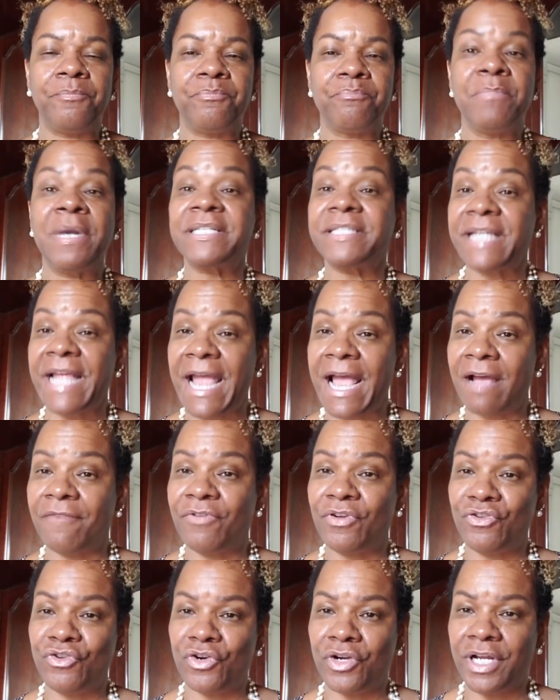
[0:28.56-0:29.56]
Must
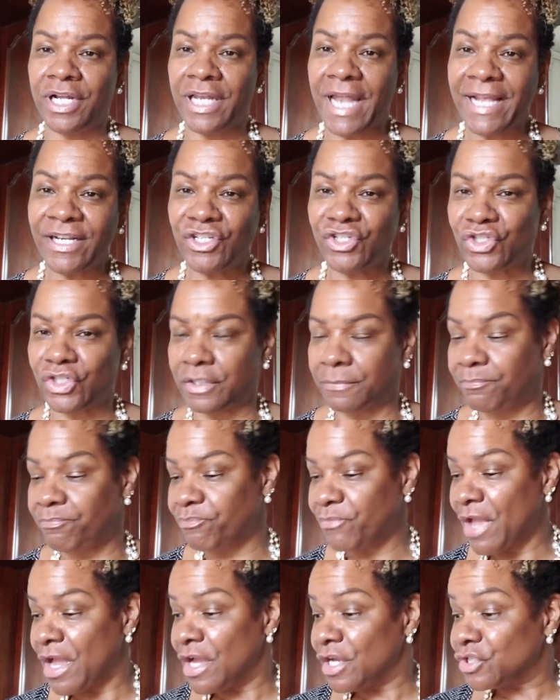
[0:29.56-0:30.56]
Have in Your Collection.
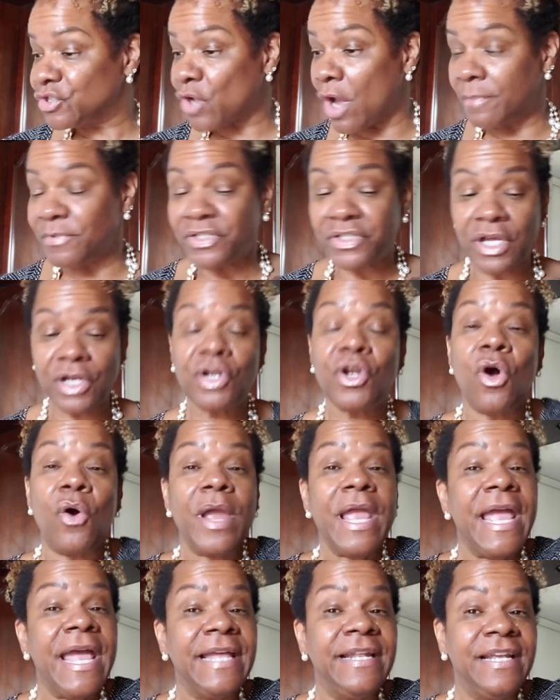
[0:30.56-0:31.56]
So I'm just going to go
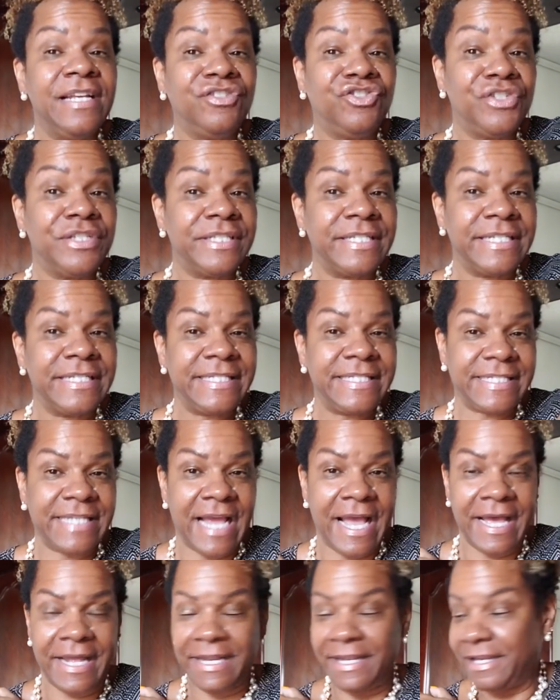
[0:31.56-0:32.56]
ahead and just get
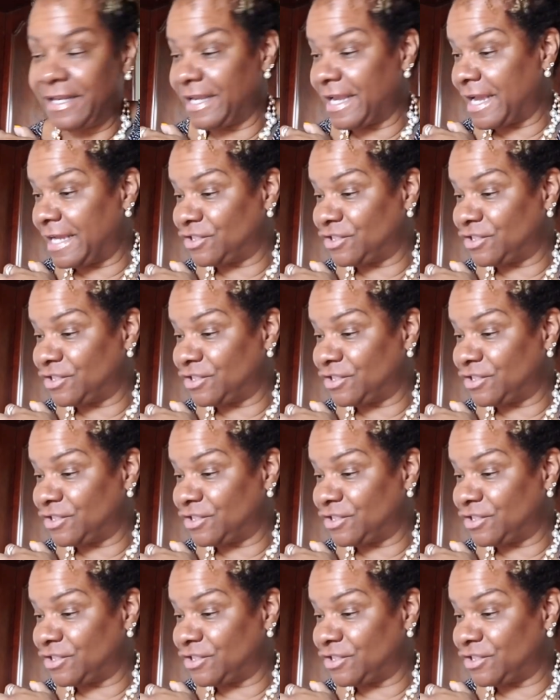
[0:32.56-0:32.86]
started,